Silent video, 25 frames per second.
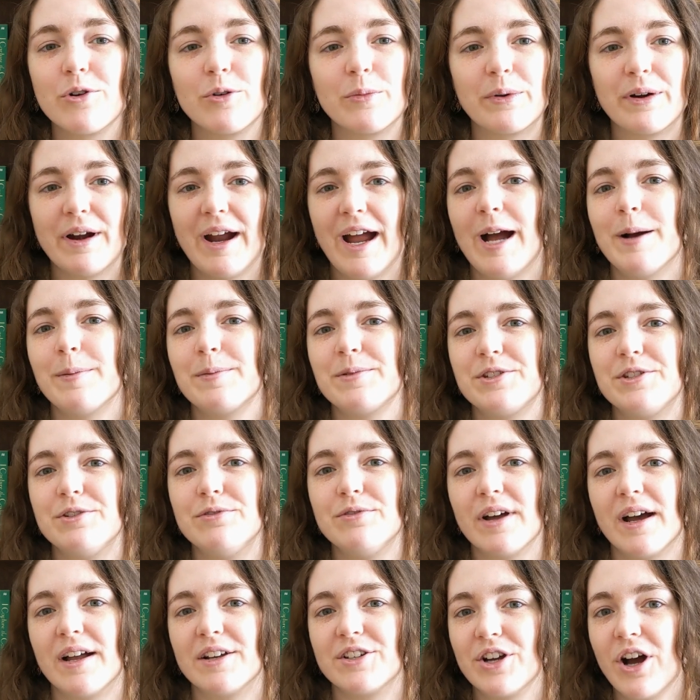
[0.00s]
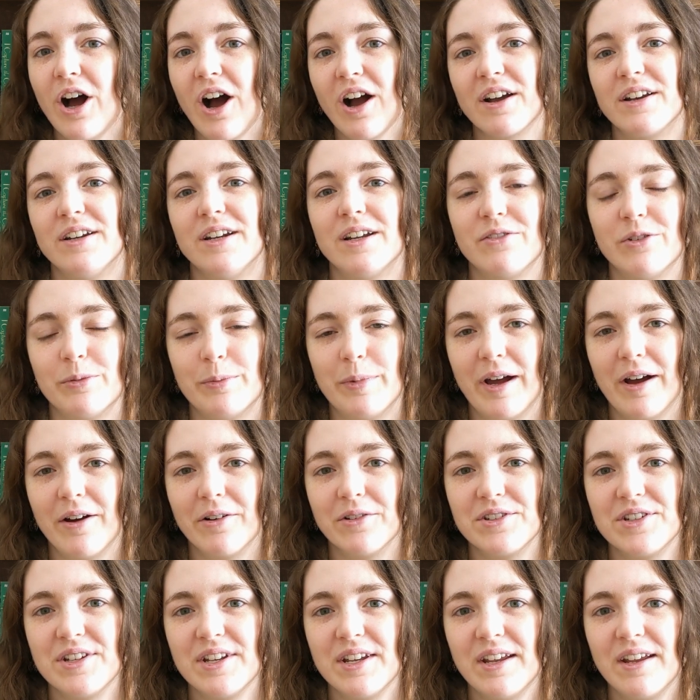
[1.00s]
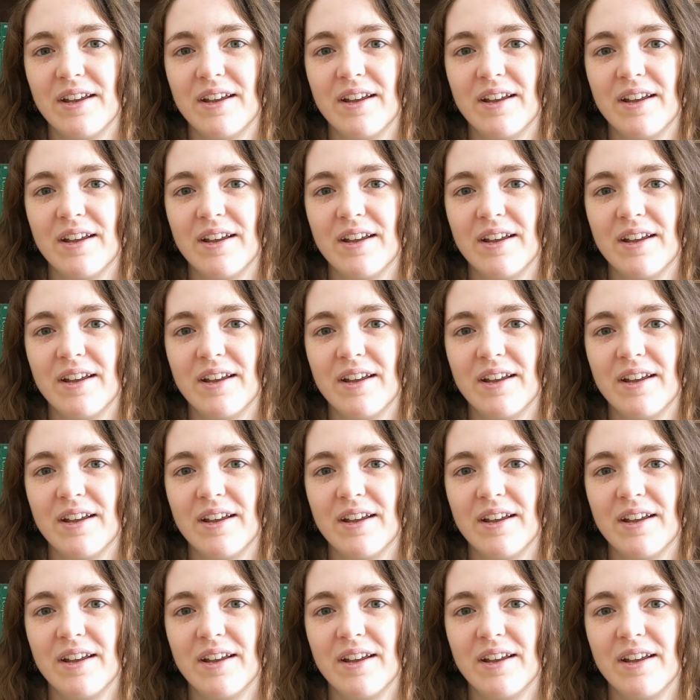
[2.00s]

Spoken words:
or perhaps do not talk enough about,